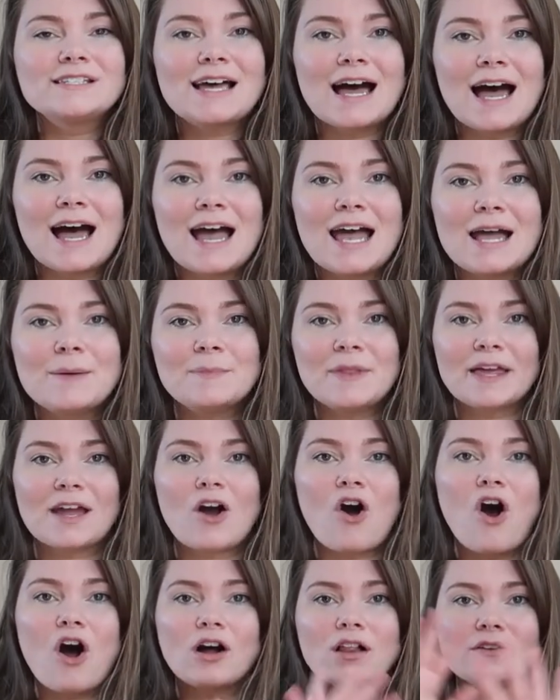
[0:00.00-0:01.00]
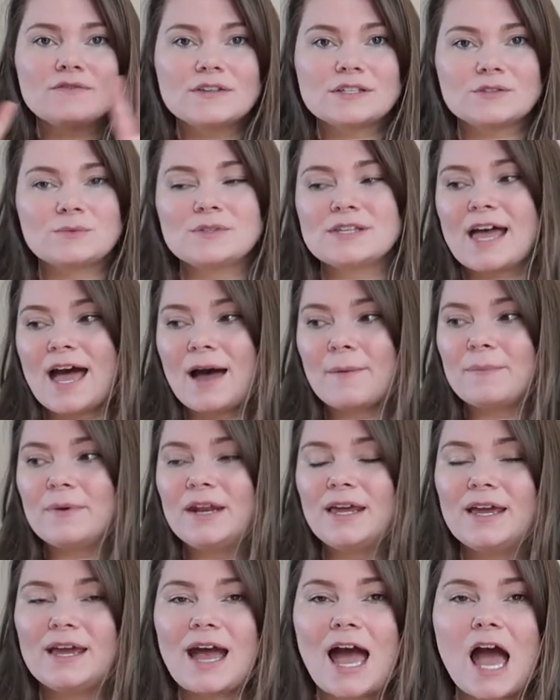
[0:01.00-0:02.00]
time, like all of this was
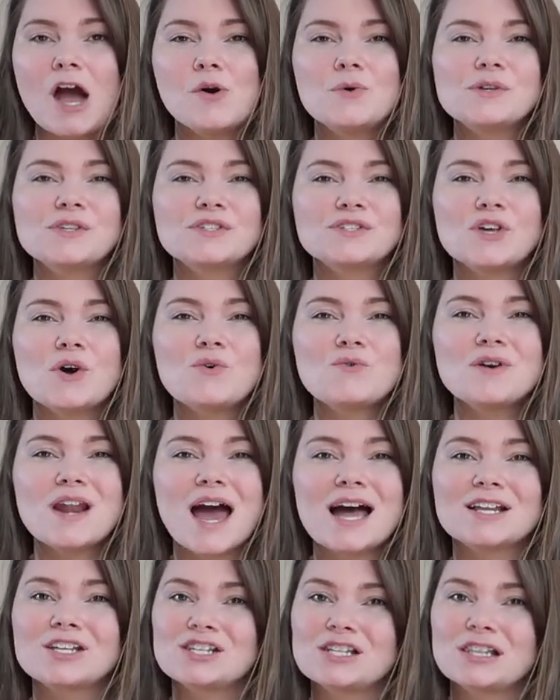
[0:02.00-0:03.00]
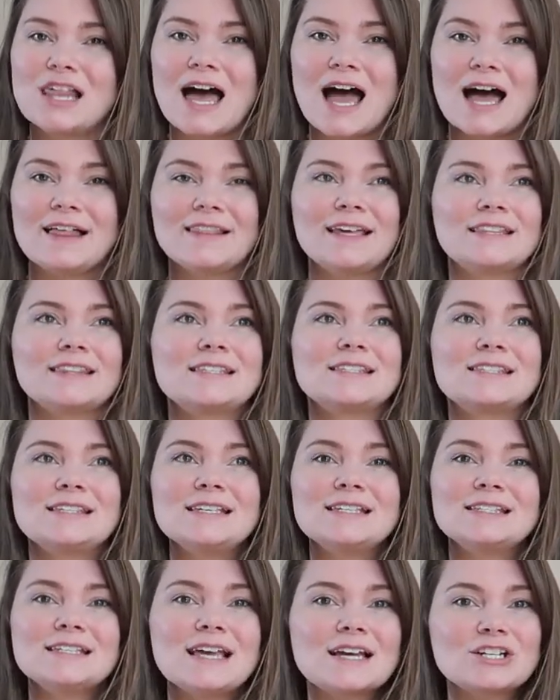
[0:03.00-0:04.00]
happening, I was so nonchalant. Like the
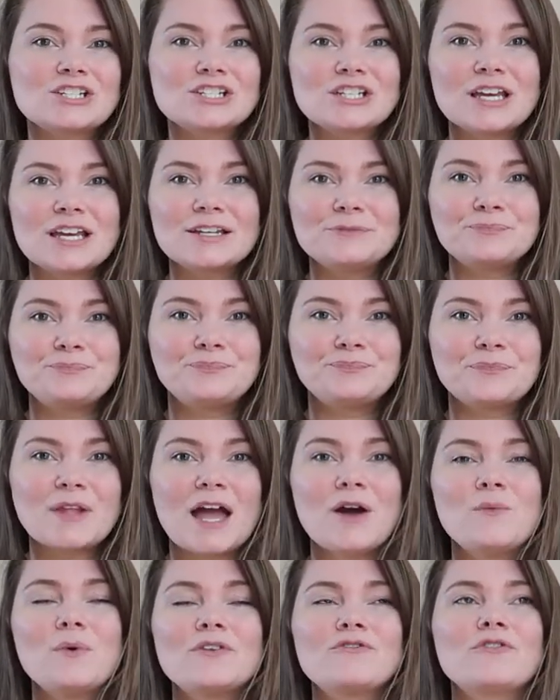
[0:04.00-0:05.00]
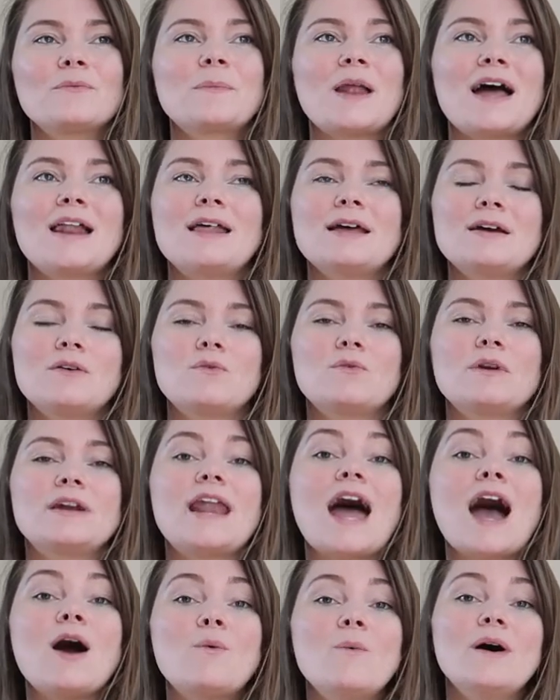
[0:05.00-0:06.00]
C-section, I went from not
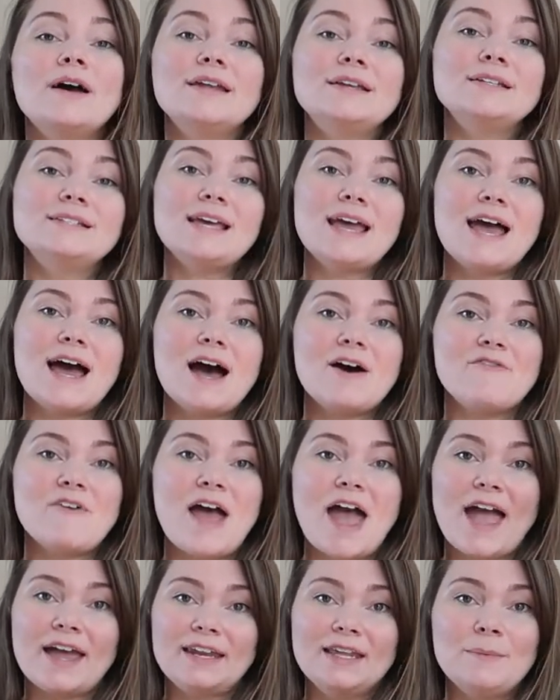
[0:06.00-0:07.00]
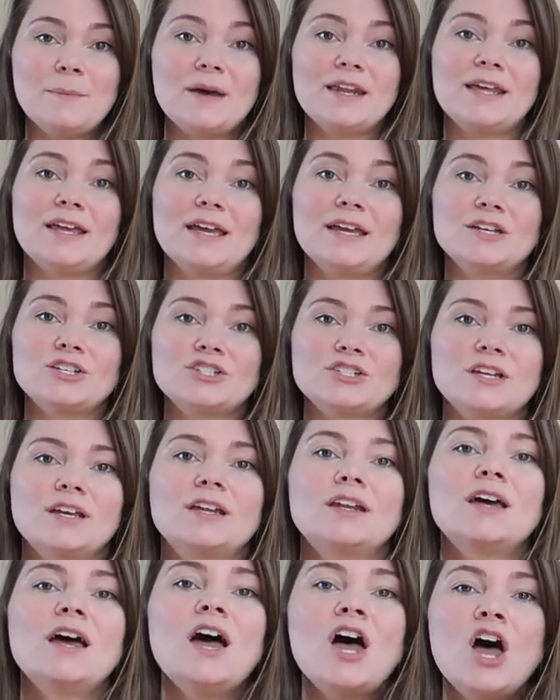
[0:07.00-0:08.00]
not wanting to have any
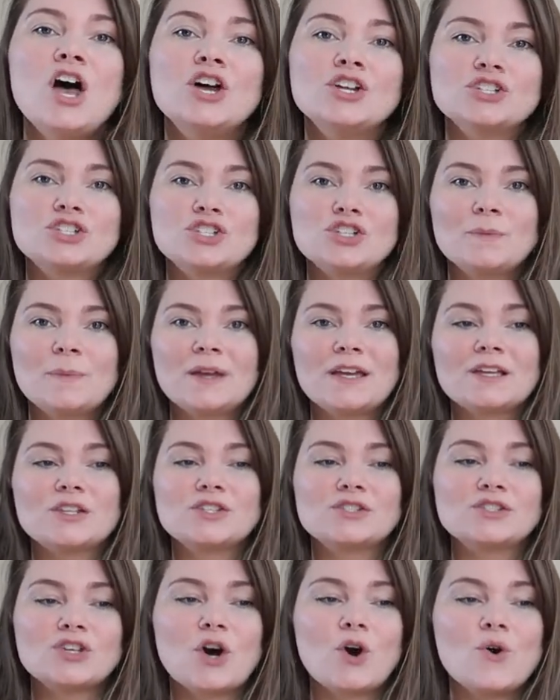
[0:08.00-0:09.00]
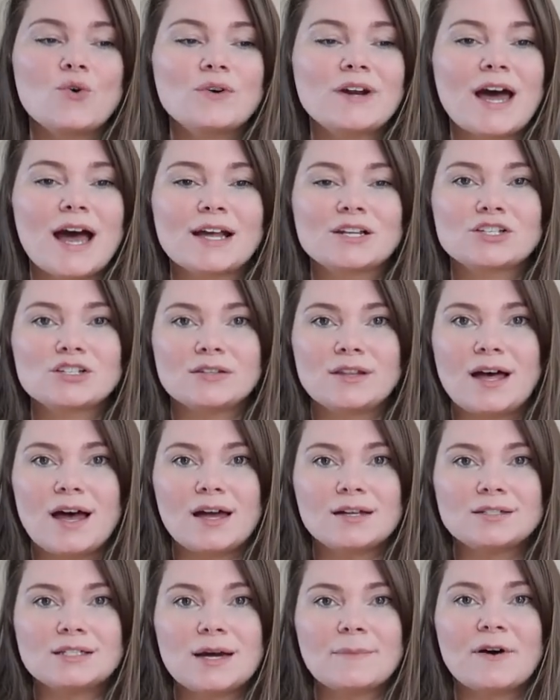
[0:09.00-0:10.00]
medication to being so
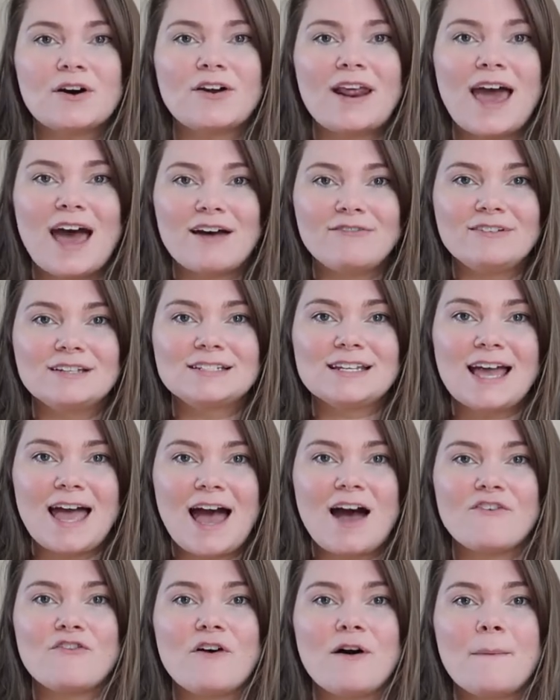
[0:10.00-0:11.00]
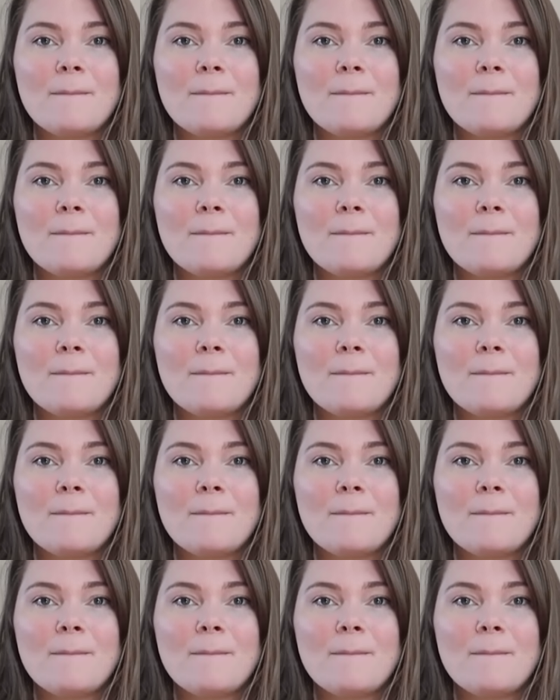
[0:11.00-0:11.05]
nonchalant about having to have